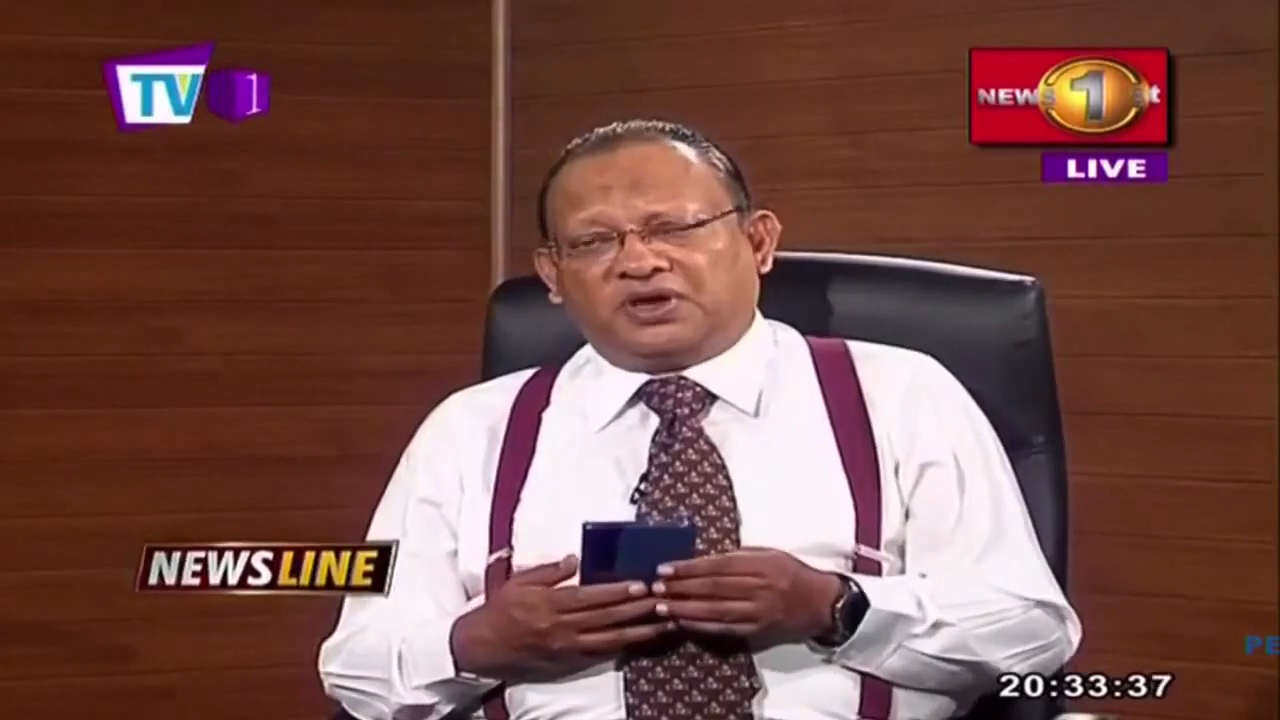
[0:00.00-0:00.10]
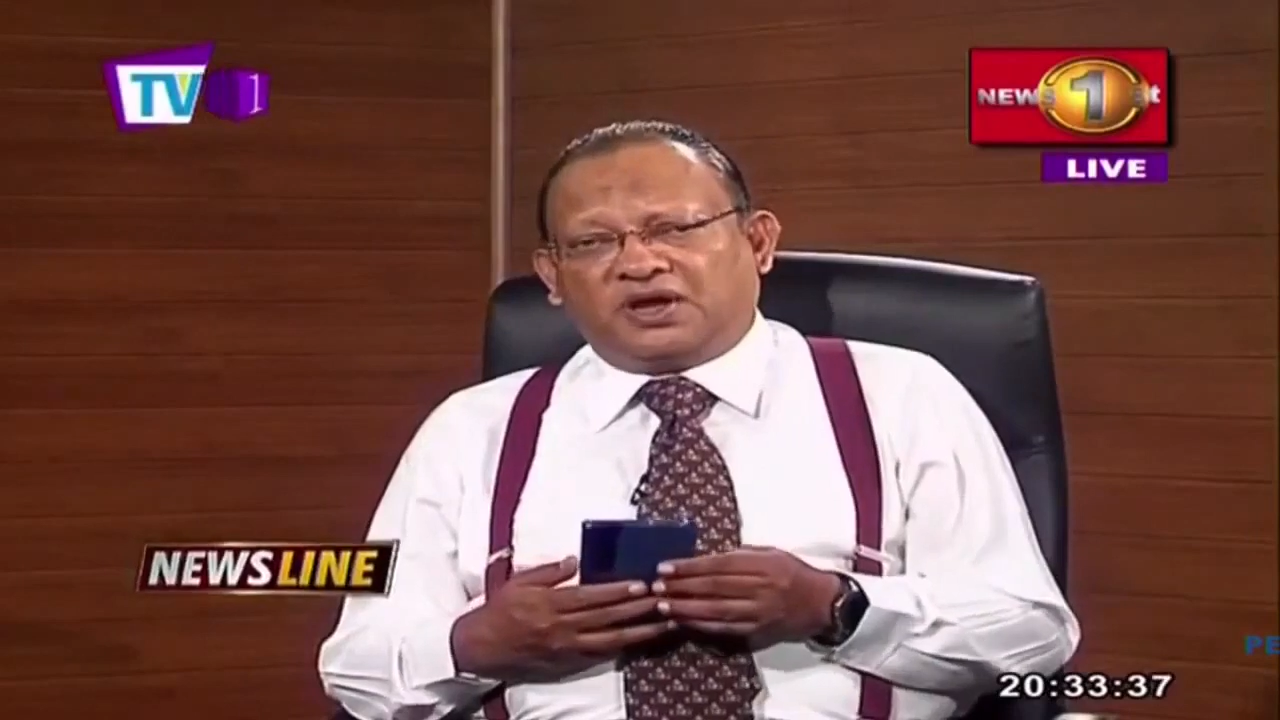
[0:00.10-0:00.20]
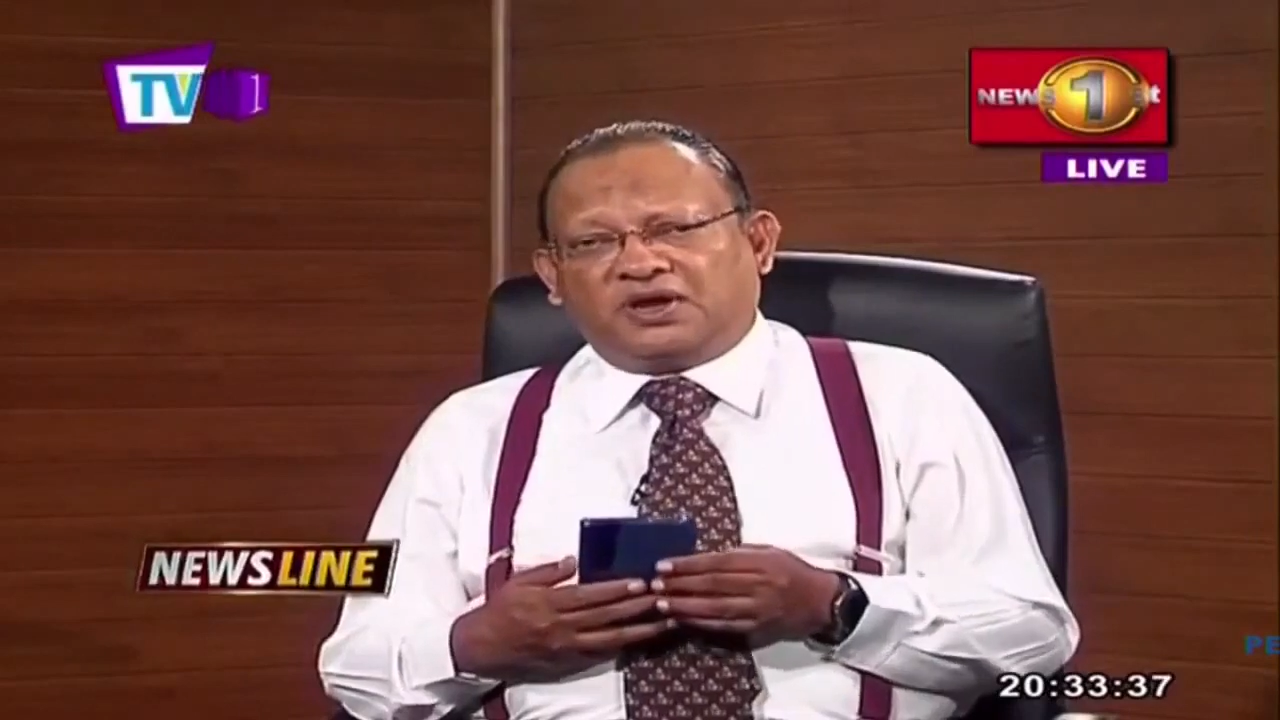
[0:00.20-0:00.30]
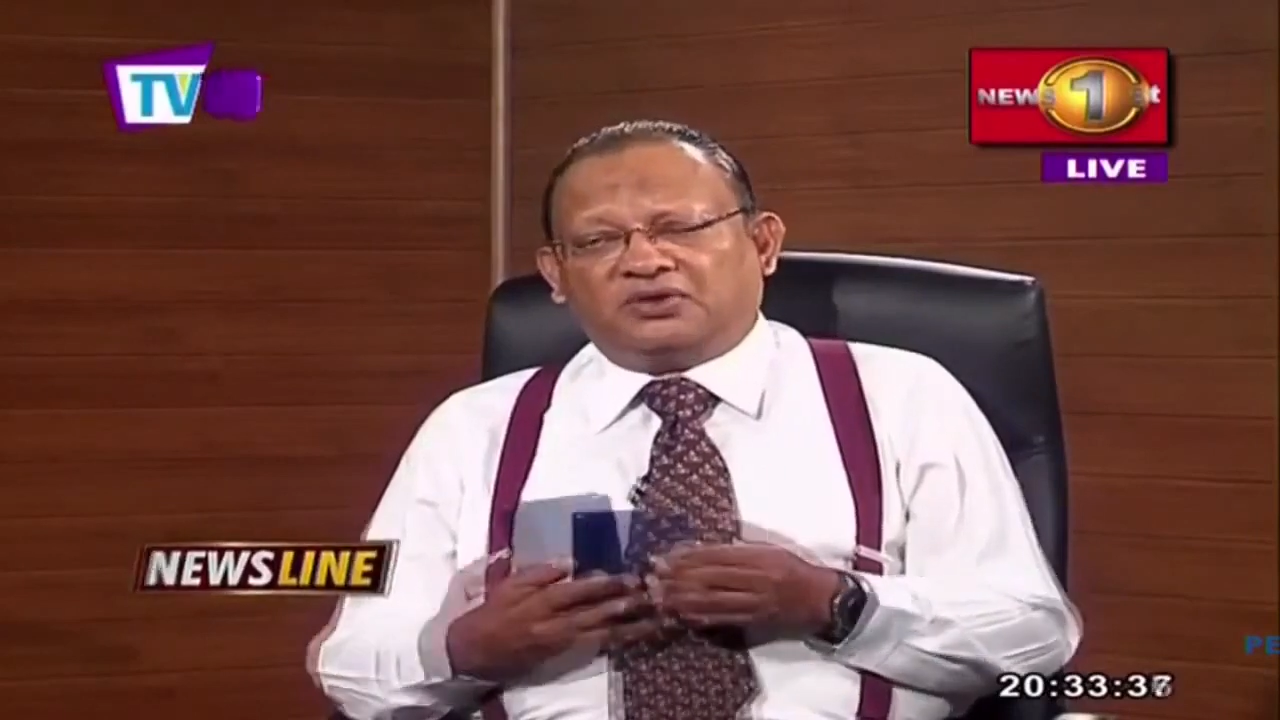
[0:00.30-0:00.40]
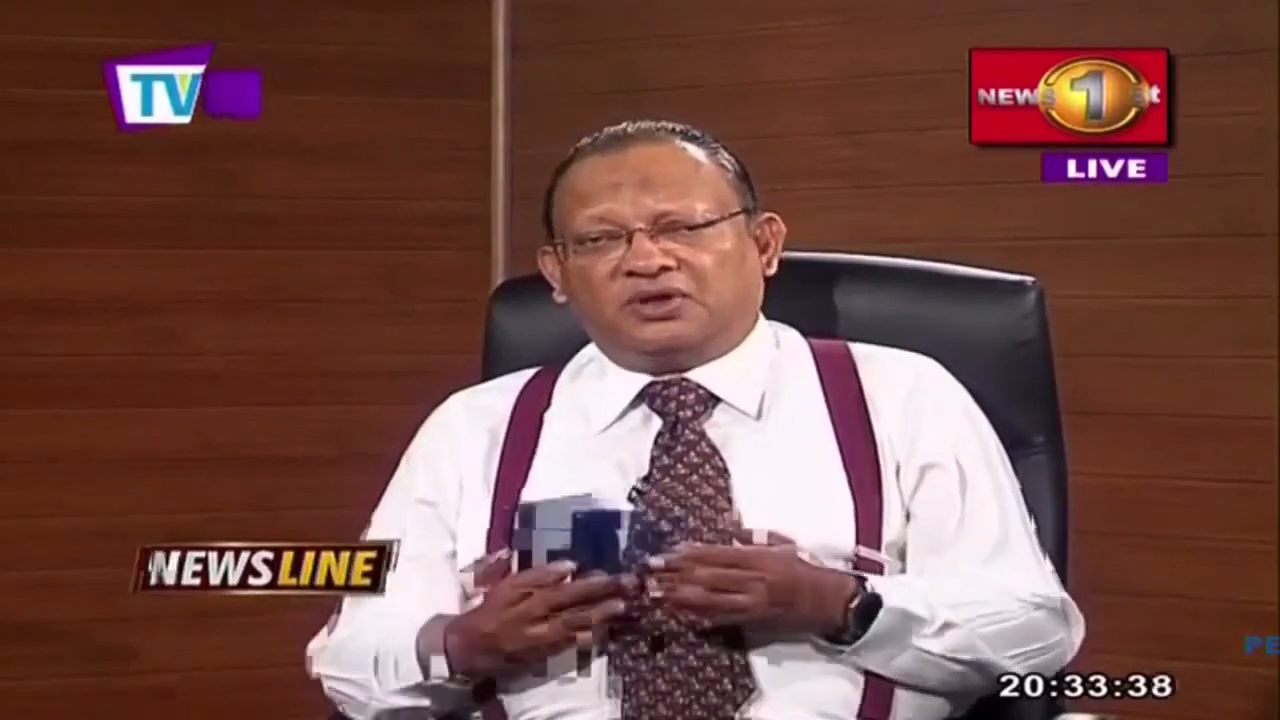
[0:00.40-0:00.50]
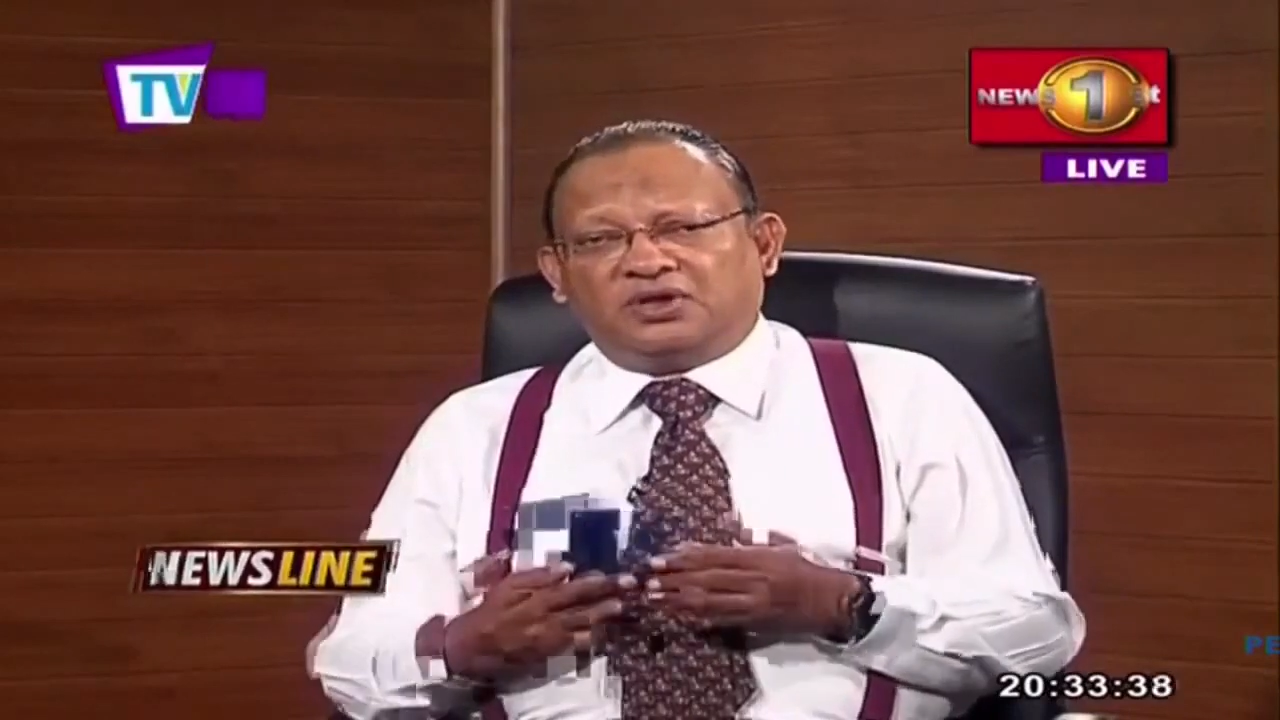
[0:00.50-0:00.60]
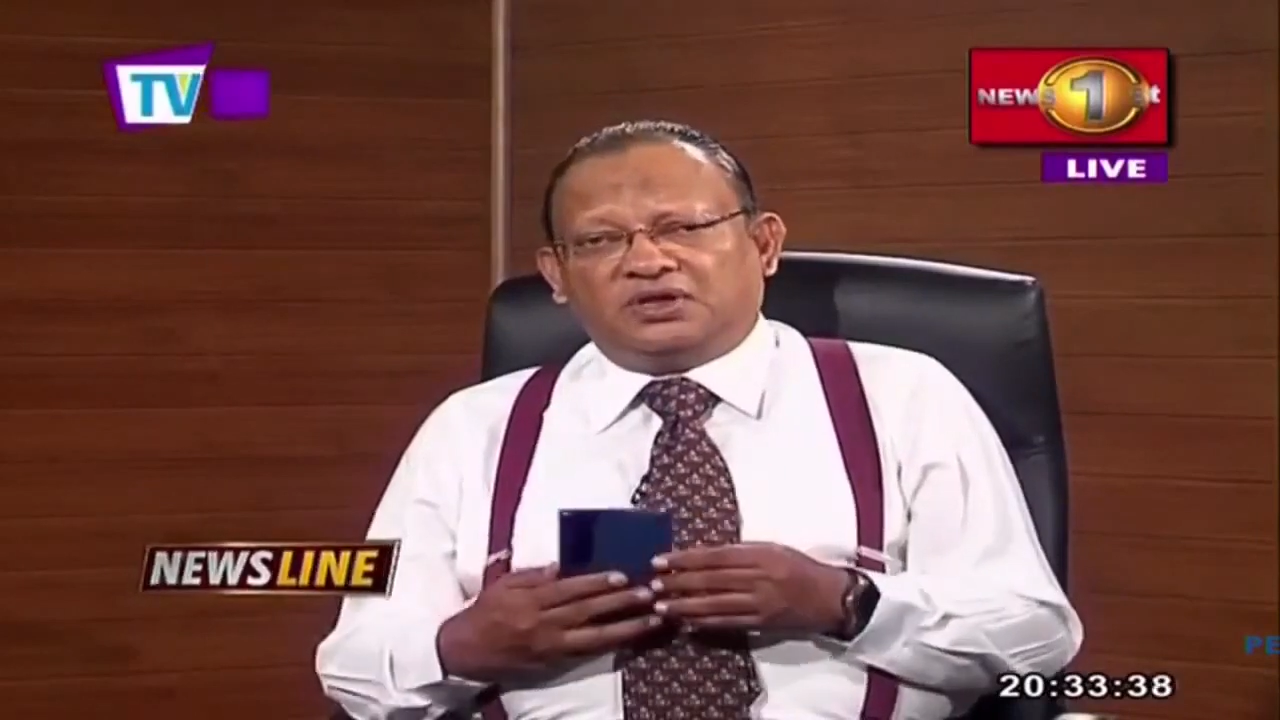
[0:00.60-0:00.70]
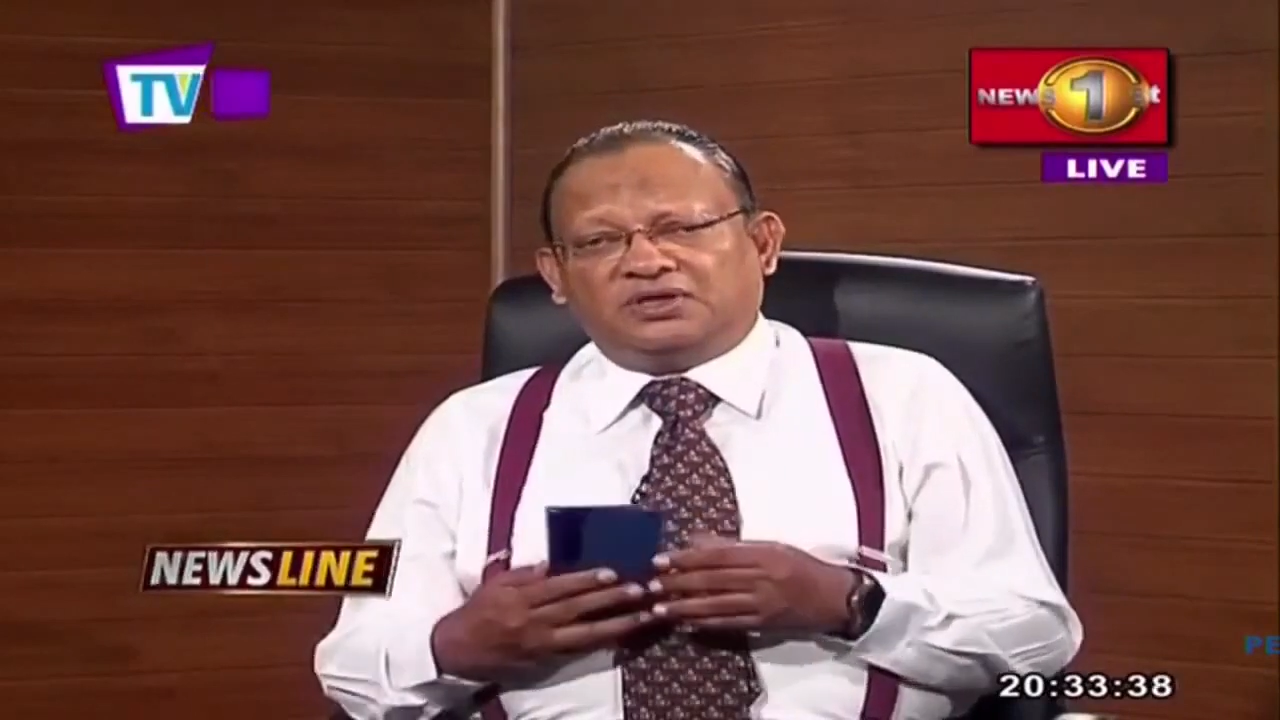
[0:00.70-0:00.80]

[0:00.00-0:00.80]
and how